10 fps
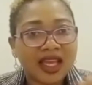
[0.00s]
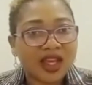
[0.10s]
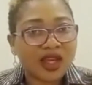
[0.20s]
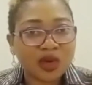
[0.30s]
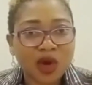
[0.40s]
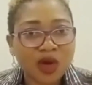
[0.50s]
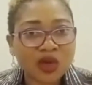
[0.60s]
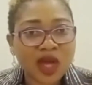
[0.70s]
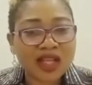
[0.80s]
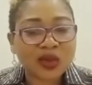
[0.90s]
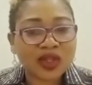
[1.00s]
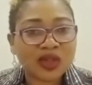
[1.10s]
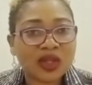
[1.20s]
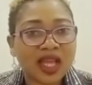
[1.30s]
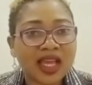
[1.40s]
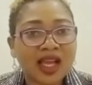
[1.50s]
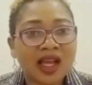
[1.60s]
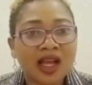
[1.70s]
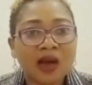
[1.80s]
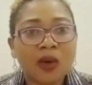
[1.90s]
You could also ask questions like,
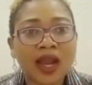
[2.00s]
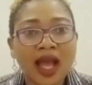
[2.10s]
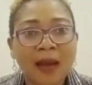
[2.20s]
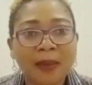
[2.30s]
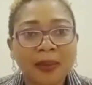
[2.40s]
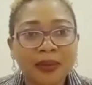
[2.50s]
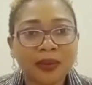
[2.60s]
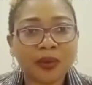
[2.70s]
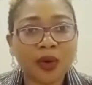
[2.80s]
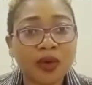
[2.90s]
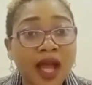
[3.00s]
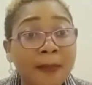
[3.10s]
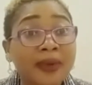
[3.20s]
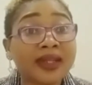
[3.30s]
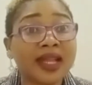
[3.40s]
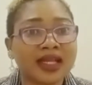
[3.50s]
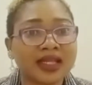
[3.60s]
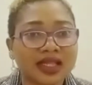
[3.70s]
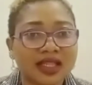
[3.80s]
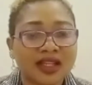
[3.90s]
what will happen
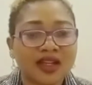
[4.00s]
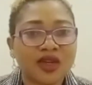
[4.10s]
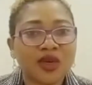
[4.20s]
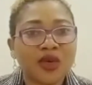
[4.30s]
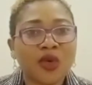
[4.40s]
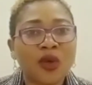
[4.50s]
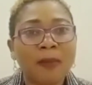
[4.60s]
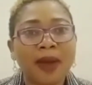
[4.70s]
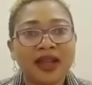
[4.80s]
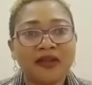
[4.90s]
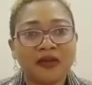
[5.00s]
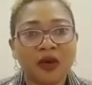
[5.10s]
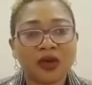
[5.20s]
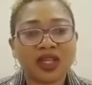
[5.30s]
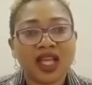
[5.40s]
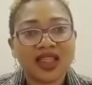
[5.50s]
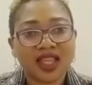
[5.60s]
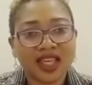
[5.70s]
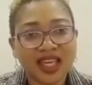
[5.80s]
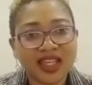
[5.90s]
next? Or when Barney falls, the
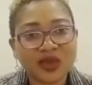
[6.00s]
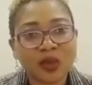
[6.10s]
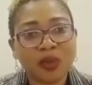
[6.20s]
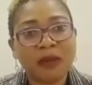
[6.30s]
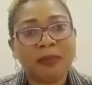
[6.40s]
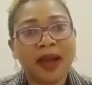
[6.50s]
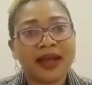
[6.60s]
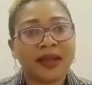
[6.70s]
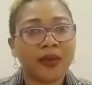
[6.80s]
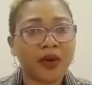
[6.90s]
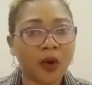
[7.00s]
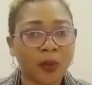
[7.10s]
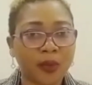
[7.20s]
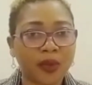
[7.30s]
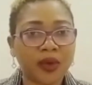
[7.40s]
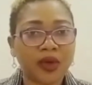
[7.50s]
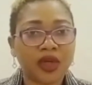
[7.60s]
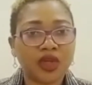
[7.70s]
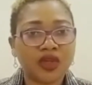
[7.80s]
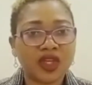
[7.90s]
kids will pick Barney up.
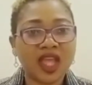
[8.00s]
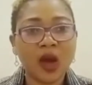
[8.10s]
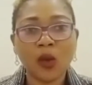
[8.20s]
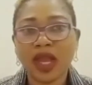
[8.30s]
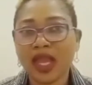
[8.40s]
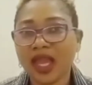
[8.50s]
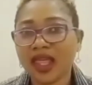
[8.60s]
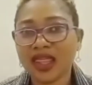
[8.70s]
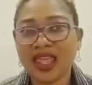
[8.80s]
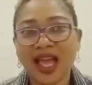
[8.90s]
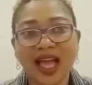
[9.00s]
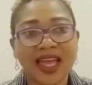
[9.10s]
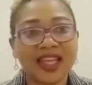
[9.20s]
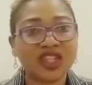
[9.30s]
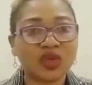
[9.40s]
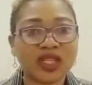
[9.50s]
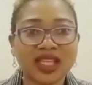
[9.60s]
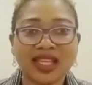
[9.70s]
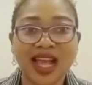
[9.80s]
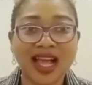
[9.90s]
You see, that way they are interested
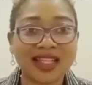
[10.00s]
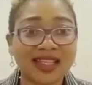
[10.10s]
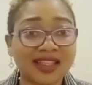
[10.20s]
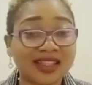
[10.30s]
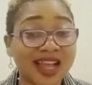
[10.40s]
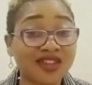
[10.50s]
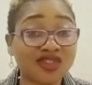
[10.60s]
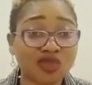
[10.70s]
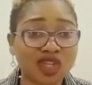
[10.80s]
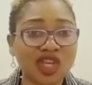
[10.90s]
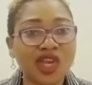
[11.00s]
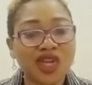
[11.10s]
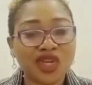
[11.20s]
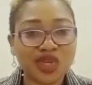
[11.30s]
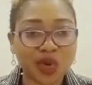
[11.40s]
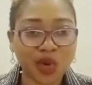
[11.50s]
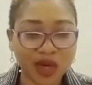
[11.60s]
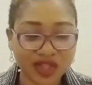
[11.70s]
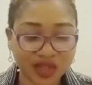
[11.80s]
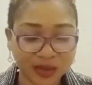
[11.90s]
in answering your
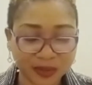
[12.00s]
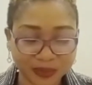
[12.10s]
question.